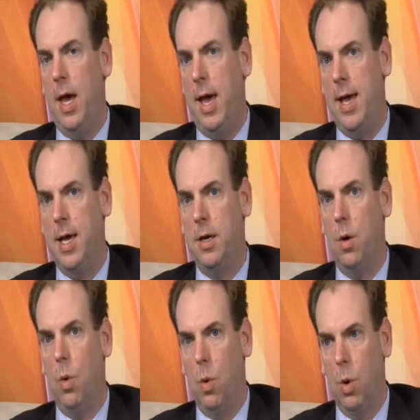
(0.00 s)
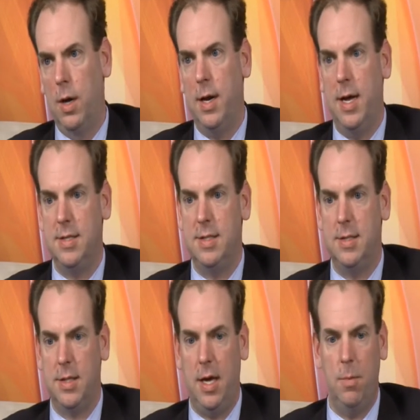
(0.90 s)
and organize
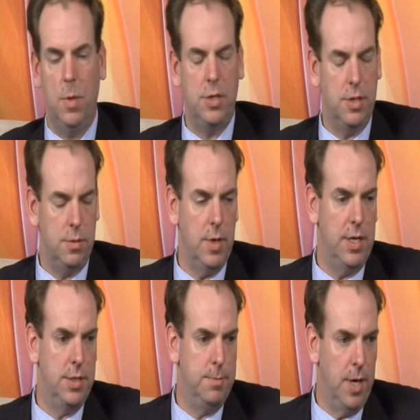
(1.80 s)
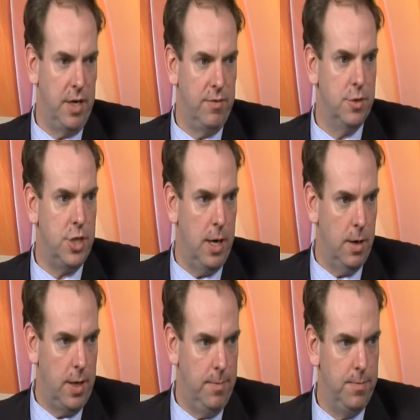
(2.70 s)
this game, which has raised money for
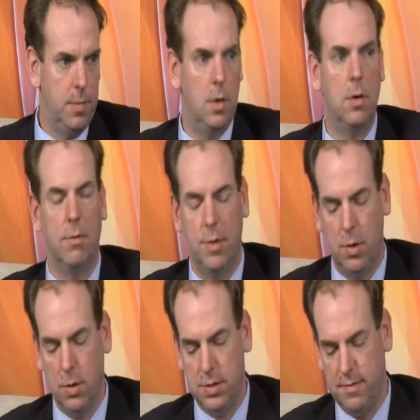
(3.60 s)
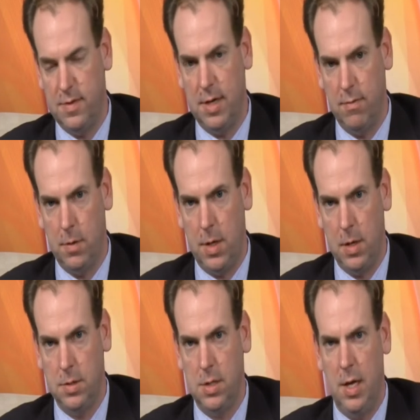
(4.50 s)
charity over the course of several
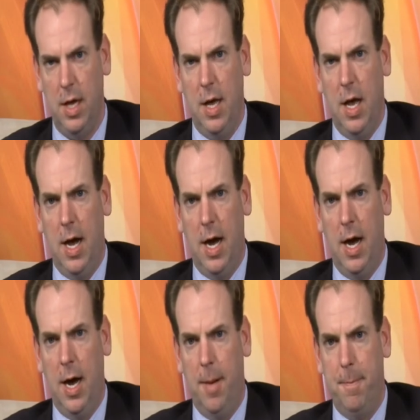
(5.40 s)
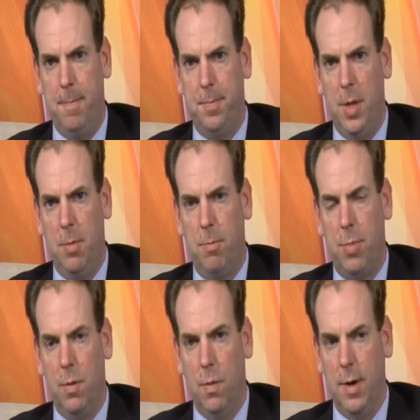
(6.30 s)
years.
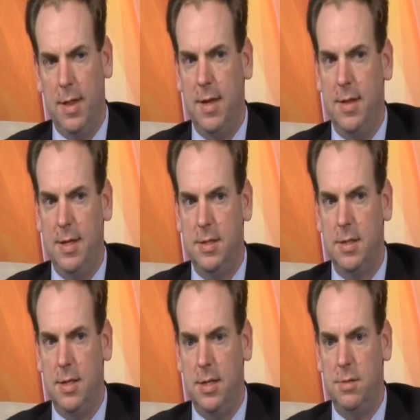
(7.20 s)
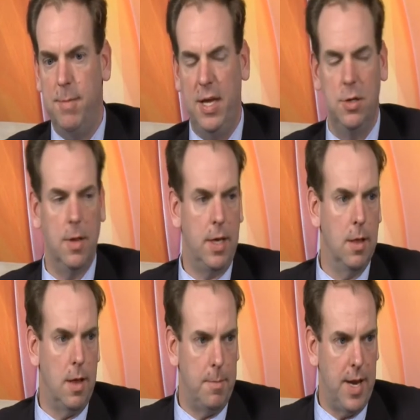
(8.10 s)
But really these Major League
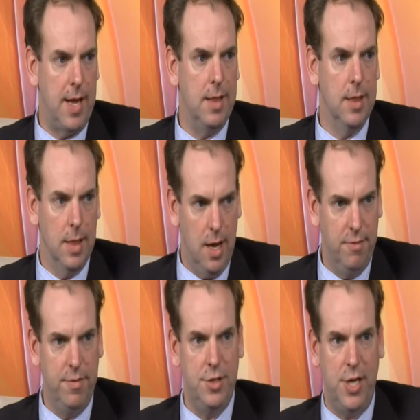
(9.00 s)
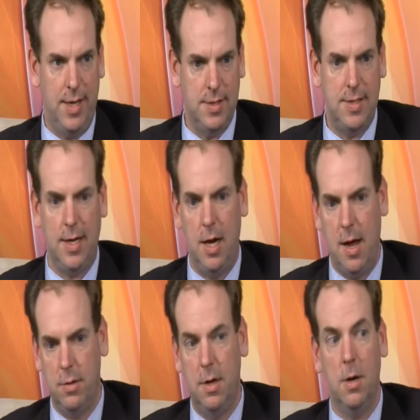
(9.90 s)
alumni love the chance to get
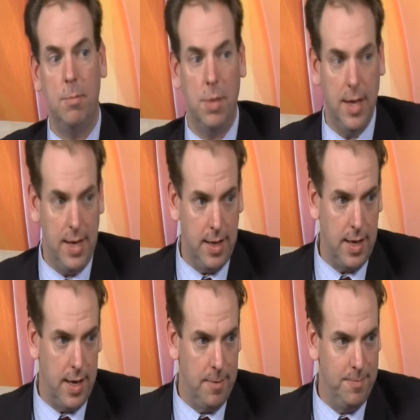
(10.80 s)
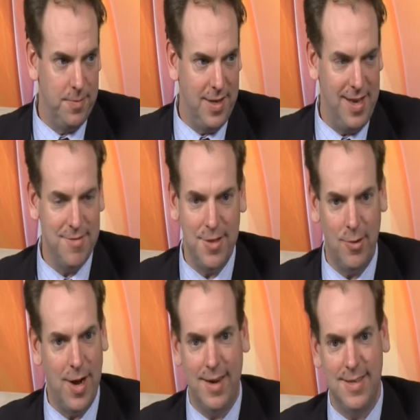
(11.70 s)
out there and play again, even though
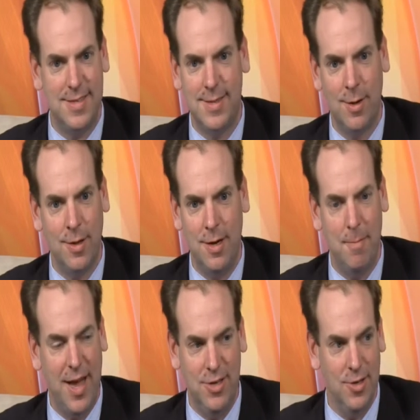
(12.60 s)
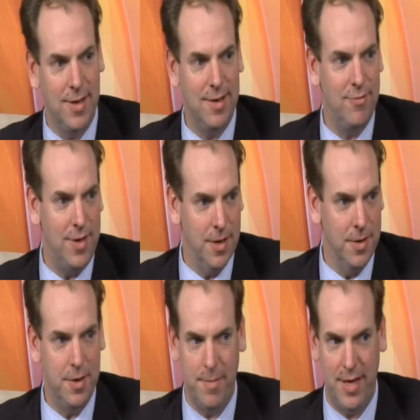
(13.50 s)
not necessarily in a Major League
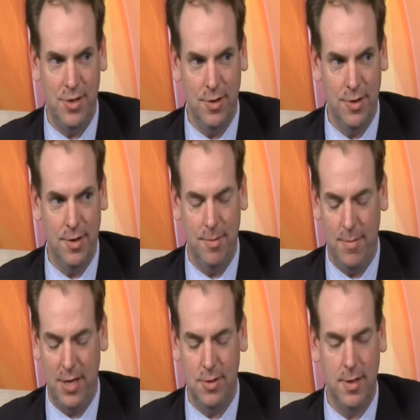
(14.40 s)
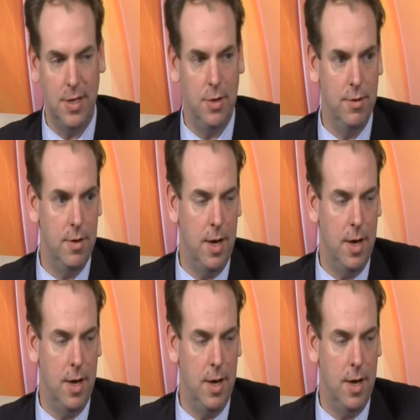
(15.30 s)
field, in a Major League